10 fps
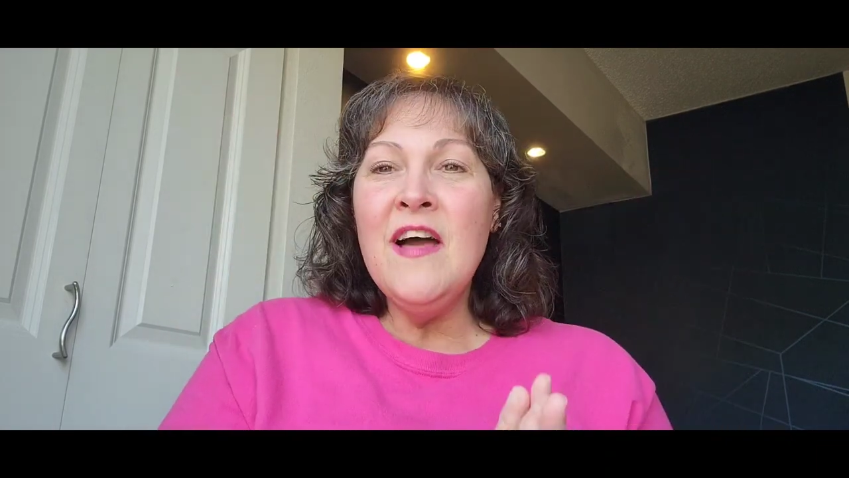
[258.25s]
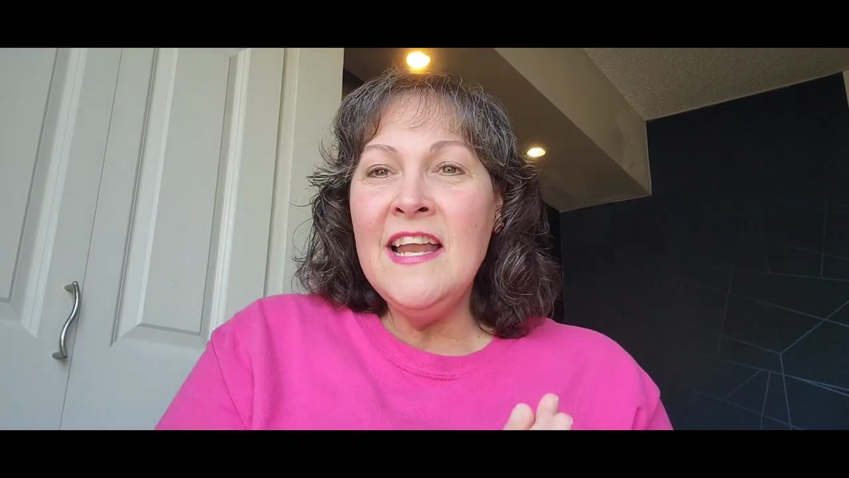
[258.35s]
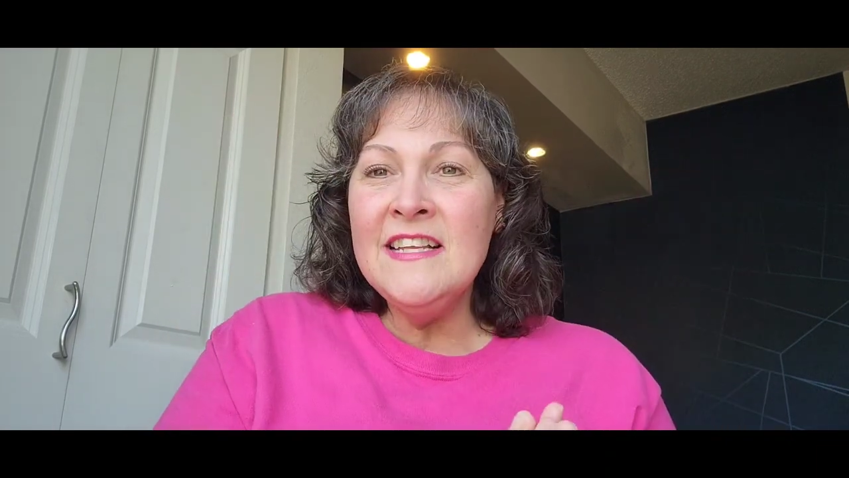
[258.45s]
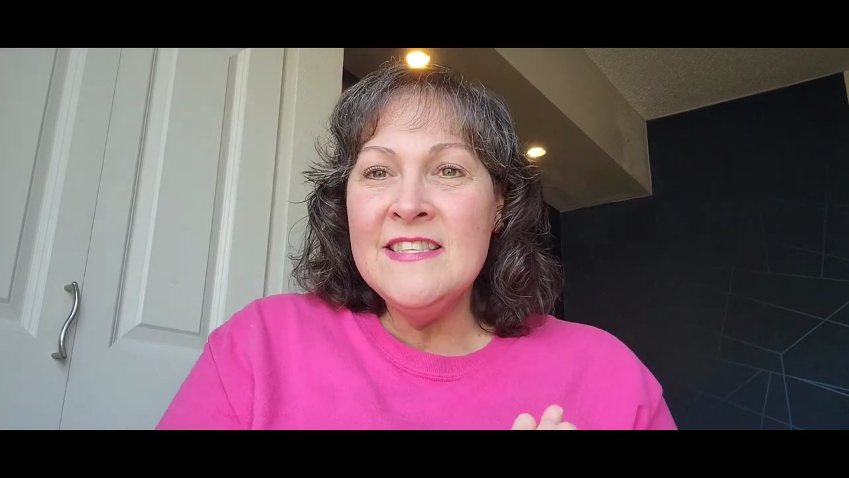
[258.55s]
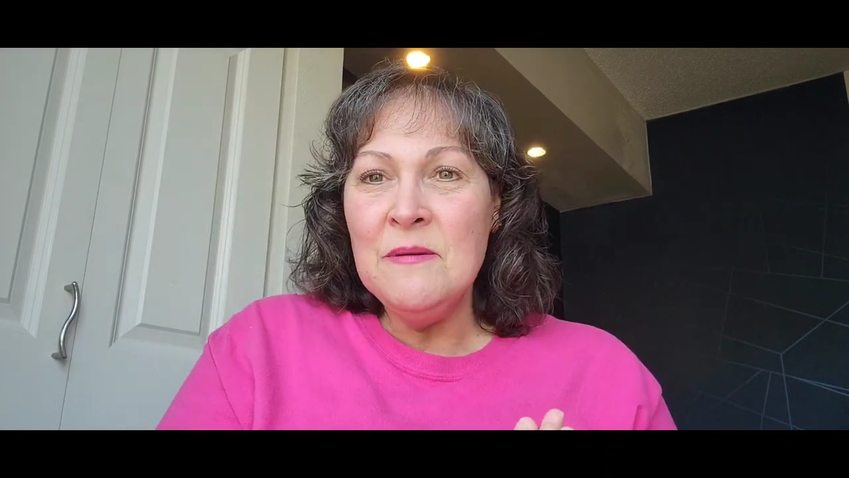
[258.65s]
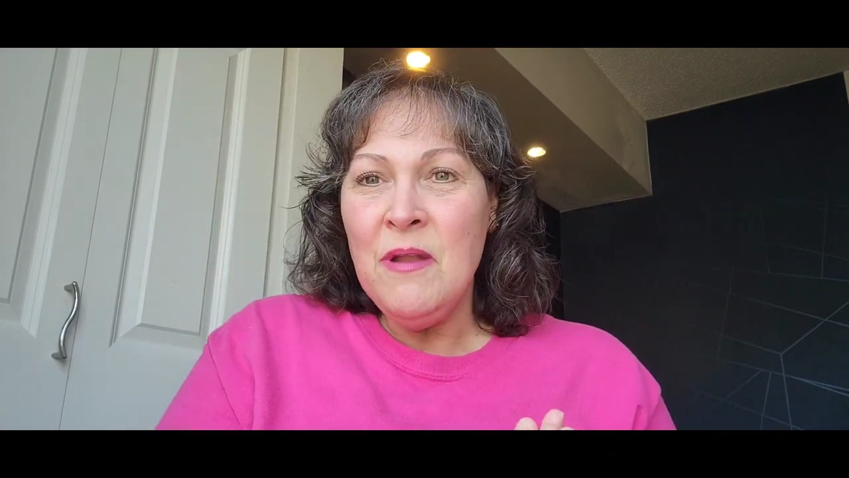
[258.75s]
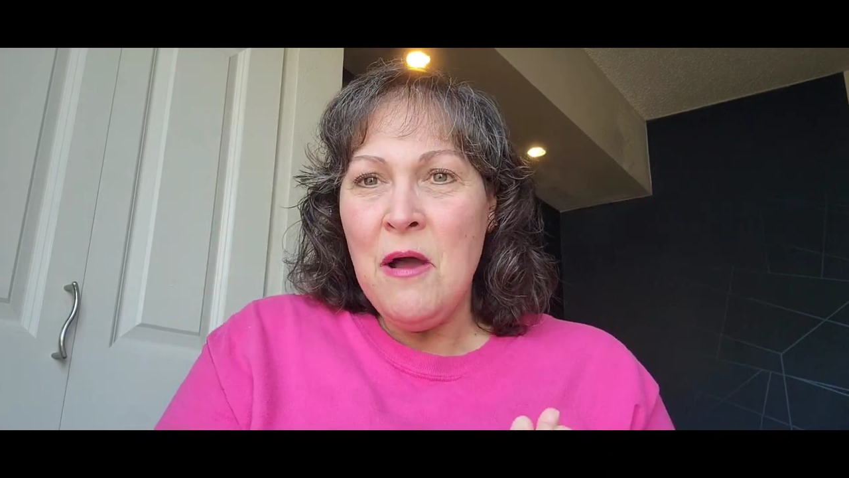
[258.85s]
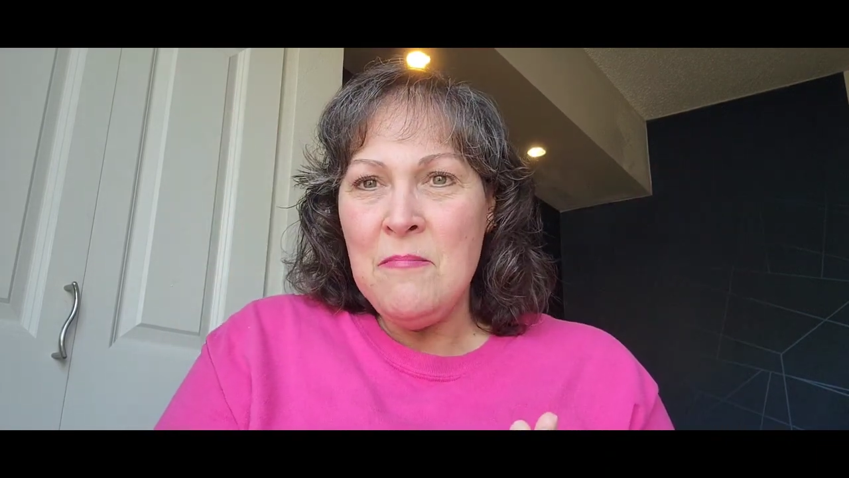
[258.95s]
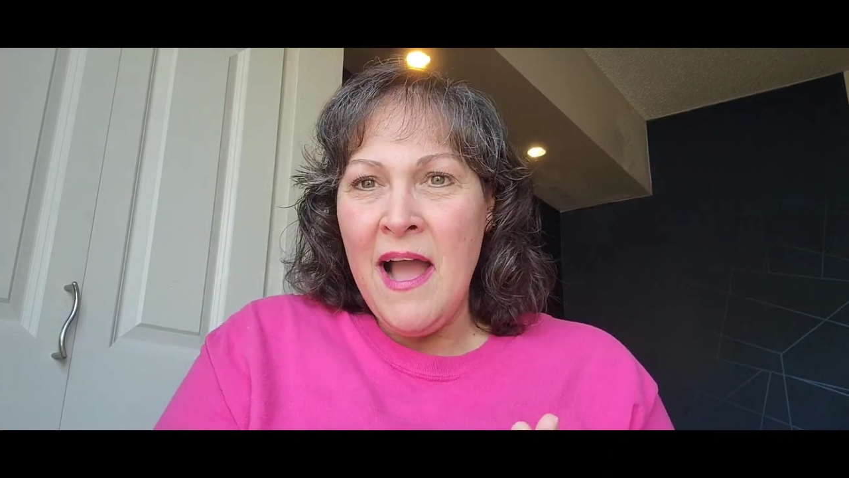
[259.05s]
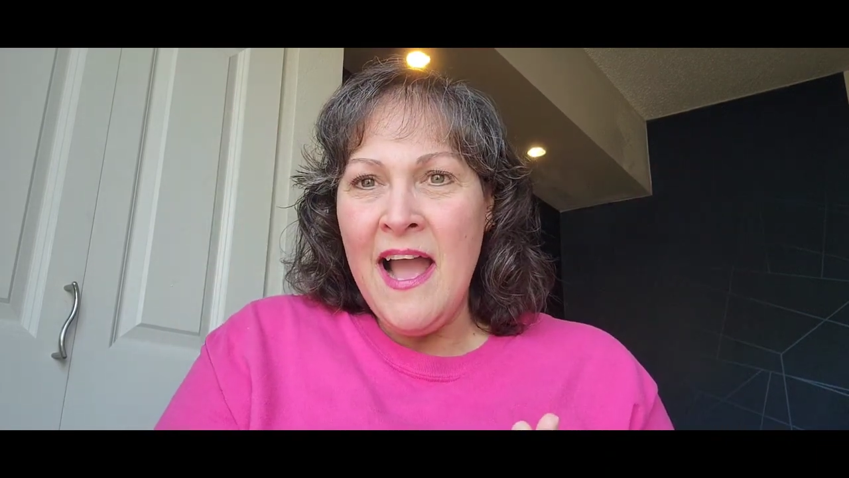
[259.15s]
that in a
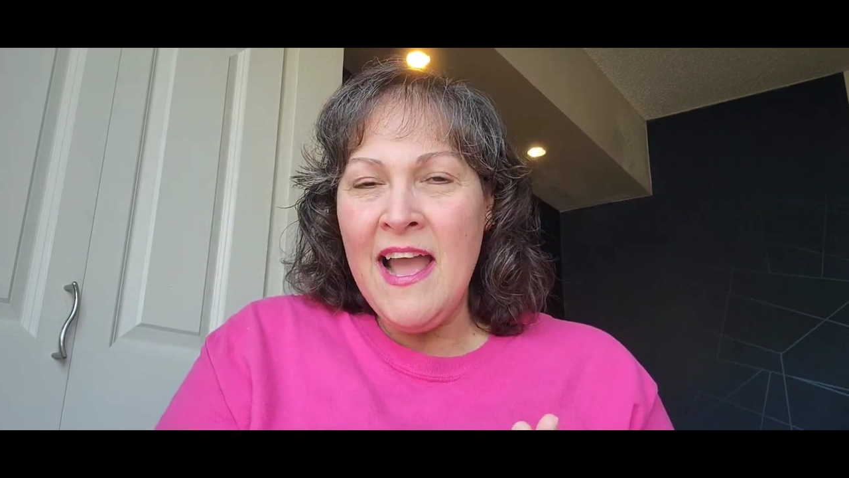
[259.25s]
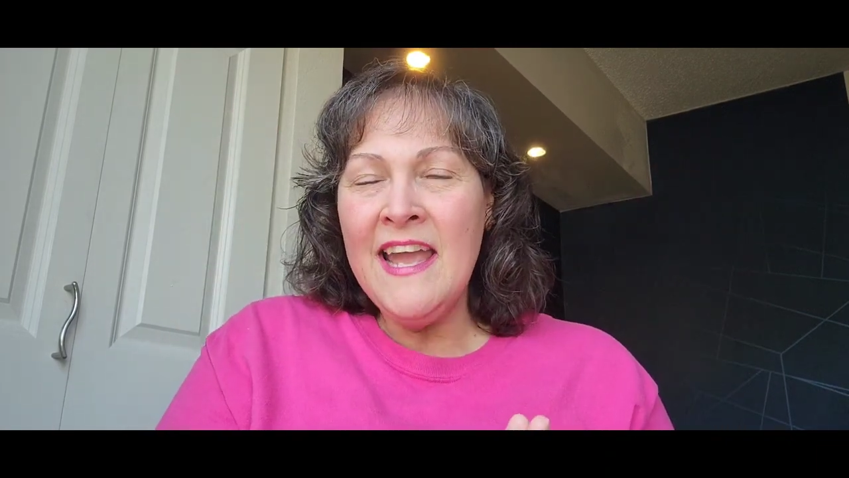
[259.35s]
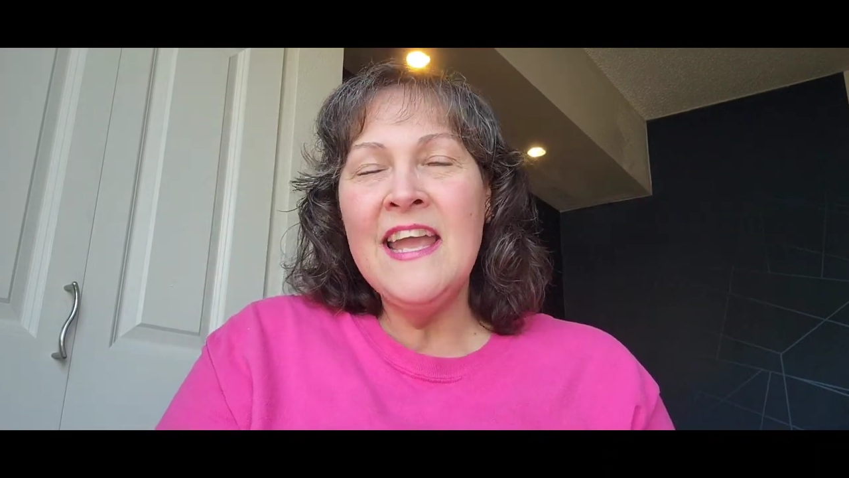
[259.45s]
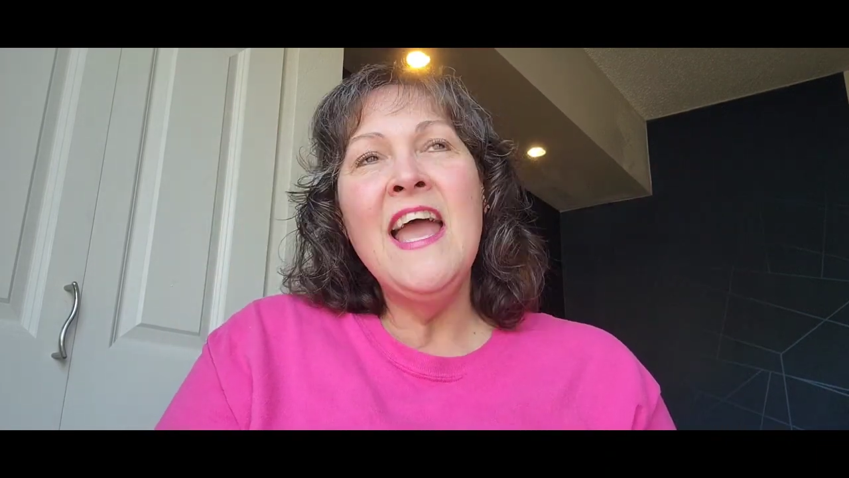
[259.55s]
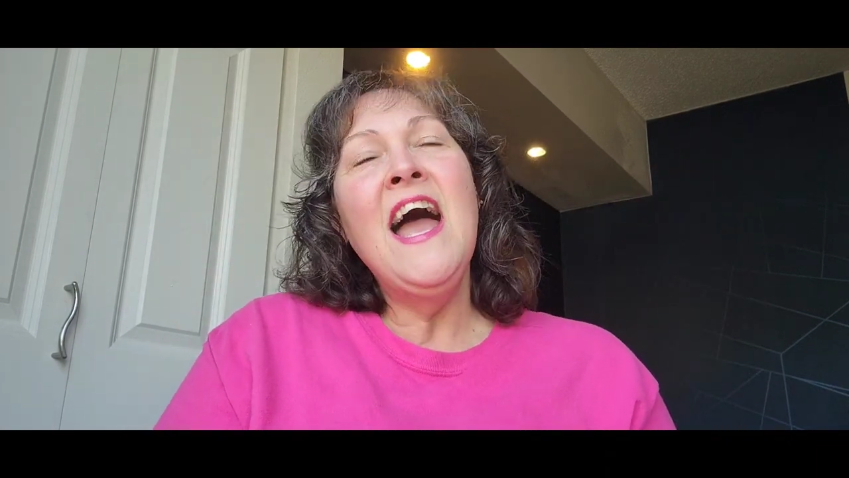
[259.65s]
Ziploc bag.